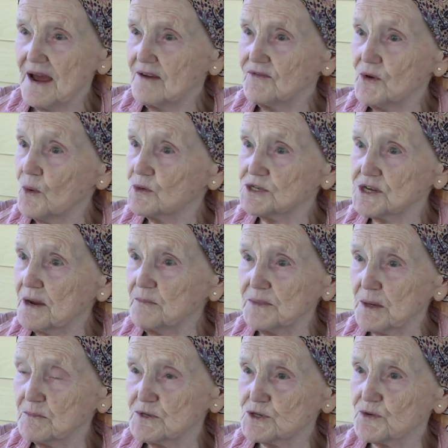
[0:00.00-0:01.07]
have no
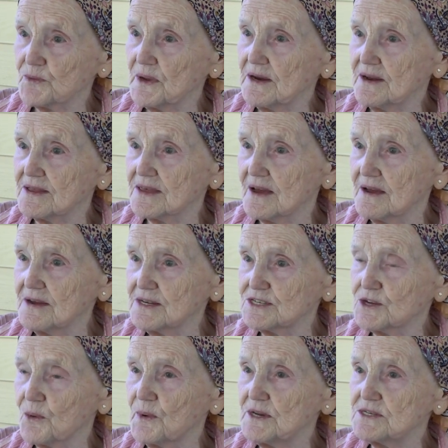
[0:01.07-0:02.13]
symptoms or anything,
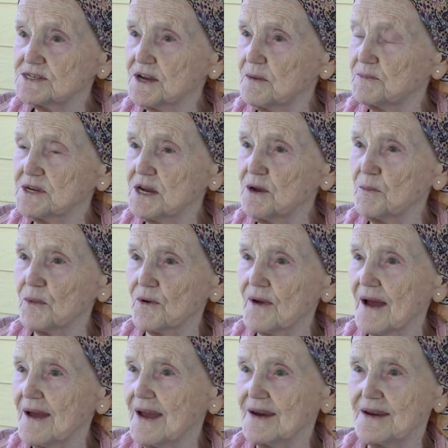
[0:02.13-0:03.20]
so in September
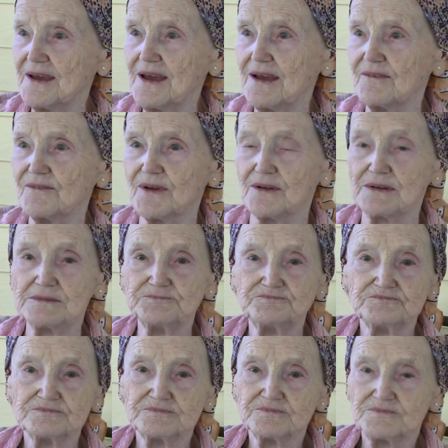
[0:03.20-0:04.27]
I had to have a
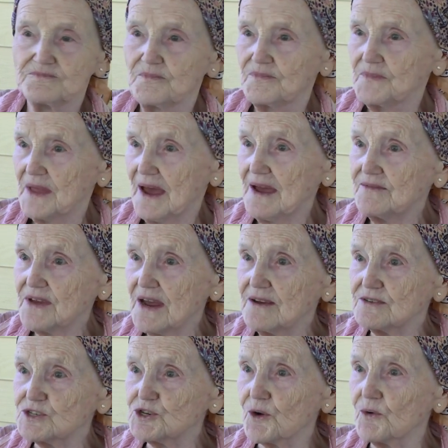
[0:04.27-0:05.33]
had
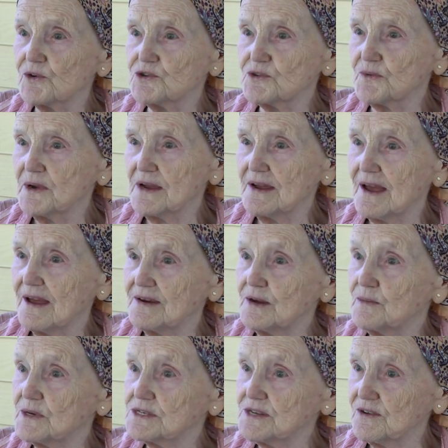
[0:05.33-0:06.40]
had surgery and
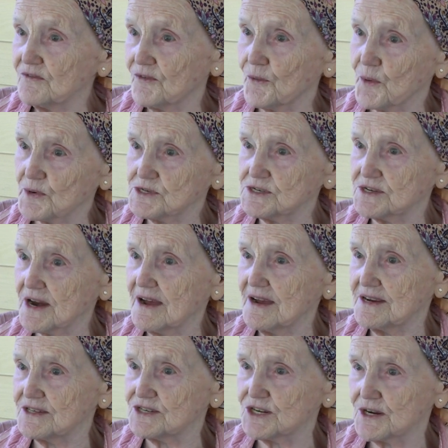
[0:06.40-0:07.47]
it was in fourth
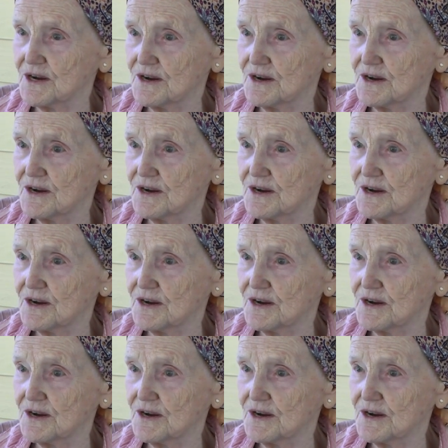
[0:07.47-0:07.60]
stage.